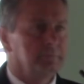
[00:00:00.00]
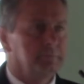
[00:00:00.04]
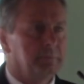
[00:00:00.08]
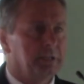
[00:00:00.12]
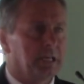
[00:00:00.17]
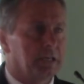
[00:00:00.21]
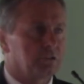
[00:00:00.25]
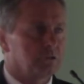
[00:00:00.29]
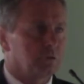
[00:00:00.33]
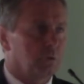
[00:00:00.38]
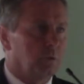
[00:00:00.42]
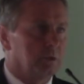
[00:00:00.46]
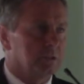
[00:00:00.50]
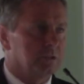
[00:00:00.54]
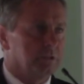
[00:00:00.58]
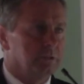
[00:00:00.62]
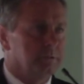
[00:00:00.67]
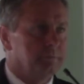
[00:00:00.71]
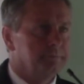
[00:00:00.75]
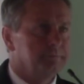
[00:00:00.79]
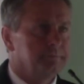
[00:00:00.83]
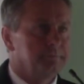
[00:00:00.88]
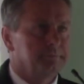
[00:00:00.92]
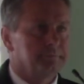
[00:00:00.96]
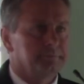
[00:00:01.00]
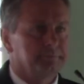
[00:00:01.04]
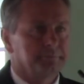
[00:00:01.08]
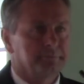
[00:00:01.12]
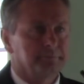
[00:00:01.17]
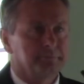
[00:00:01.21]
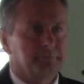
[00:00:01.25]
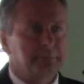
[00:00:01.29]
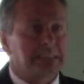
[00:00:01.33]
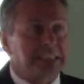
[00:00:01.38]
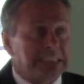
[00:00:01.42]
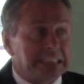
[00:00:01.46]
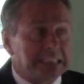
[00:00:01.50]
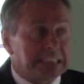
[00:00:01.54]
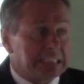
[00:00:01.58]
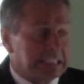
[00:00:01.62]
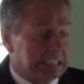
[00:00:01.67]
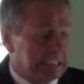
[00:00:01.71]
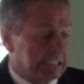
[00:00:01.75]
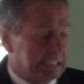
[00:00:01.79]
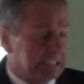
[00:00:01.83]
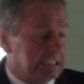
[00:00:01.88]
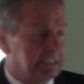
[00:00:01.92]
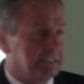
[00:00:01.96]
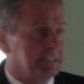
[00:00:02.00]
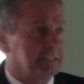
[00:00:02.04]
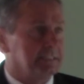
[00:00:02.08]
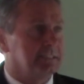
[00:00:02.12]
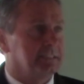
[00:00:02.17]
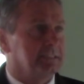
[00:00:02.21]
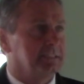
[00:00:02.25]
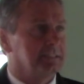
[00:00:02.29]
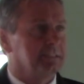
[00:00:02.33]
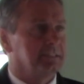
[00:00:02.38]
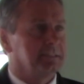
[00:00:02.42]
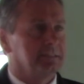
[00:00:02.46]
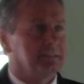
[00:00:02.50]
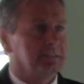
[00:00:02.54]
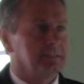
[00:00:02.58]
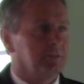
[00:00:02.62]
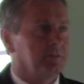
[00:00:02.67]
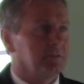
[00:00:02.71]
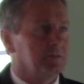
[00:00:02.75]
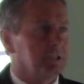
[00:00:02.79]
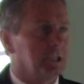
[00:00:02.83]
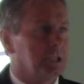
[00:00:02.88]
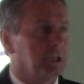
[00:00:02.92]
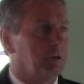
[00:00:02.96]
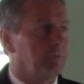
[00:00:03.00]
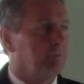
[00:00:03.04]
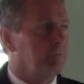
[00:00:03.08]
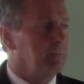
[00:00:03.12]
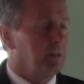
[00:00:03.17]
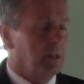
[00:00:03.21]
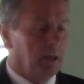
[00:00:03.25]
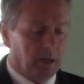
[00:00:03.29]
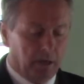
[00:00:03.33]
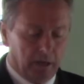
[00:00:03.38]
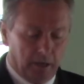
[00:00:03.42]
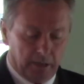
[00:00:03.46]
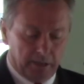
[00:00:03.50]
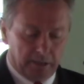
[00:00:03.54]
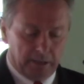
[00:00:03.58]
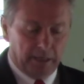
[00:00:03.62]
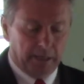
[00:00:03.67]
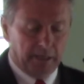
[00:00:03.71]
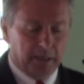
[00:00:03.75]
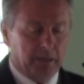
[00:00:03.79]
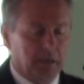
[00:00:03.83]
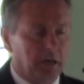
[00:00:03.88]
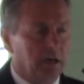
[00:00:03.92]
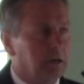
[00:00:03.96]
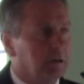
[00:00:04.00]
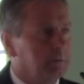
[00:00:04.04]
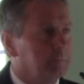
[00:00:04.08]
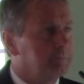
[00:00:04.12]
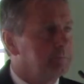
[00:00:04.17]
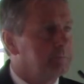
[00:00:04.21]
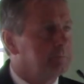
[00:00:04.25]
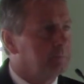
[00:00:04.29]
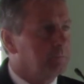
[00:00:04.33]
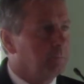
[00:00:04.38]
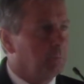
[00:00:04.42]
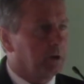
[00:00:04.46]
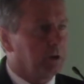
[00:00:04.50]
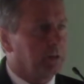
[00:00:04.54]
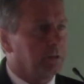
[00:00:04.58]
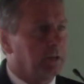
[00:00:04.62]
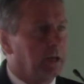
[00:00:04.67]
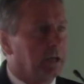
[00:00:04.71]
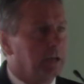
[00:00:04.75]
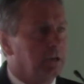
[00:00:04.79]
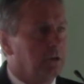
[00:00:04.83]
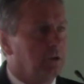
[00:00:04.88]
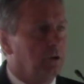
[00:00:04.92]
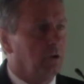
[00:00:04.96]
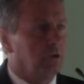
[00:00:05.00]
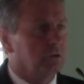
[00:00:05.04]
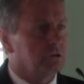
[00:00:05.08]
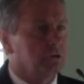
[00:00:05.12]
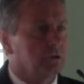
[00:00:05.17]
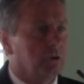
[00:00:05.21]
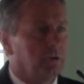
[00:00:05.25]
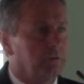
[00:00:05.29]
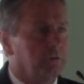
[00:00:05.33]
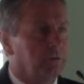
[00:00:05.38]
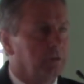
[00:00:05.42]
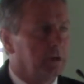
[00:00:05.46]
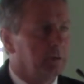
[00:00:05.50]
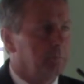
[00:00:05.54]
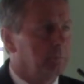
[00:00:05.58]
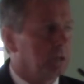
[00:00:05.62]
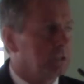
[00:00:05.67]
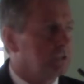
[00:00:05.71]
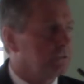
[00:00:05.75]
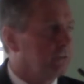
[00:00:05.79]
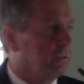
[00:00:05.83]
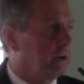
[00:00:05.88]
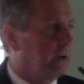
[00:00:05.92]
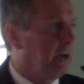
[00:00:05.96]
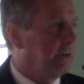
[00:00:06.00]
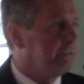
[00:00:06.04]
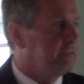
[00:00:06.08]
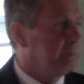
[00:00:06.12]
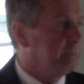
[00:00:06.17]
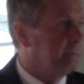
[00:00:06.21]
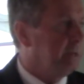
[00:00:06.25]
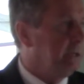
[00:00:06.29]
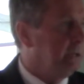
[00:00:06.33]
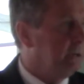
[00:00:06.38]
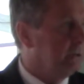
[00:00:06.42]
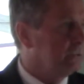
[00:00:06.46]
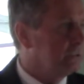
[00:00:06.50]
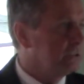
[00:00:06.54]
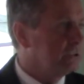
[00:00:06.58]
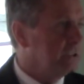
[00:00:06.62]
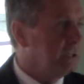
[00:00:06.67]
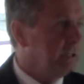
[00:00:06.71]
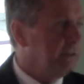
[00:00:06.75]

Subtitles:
Next question. So, again, I want to thank you all so very much for having me here this